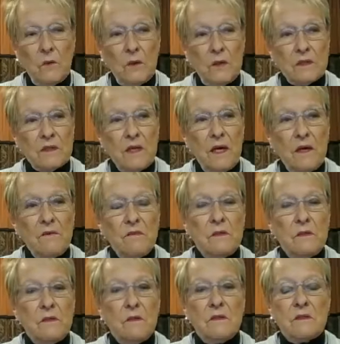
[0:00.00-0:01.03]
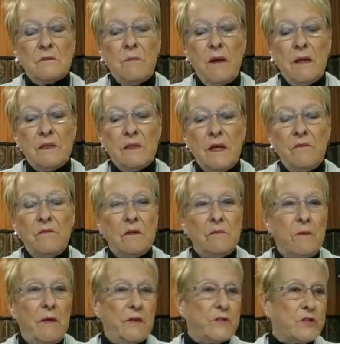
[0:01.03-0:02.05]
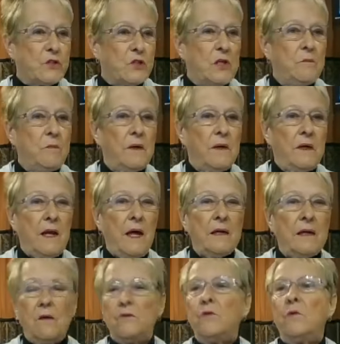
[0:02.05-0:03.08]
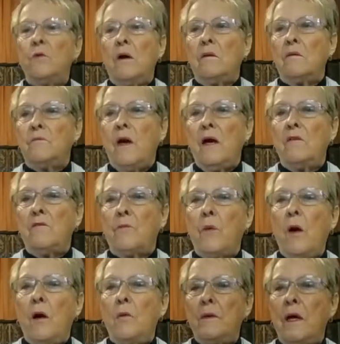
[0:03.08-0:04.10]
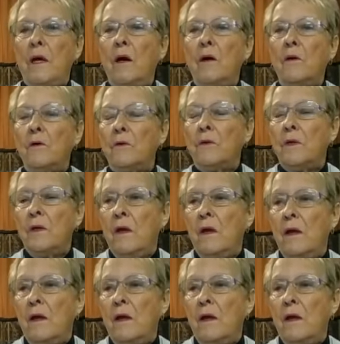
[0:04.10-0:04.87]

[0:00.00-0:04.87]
it was, David, David and Bathsheba, and I know you all have probably heard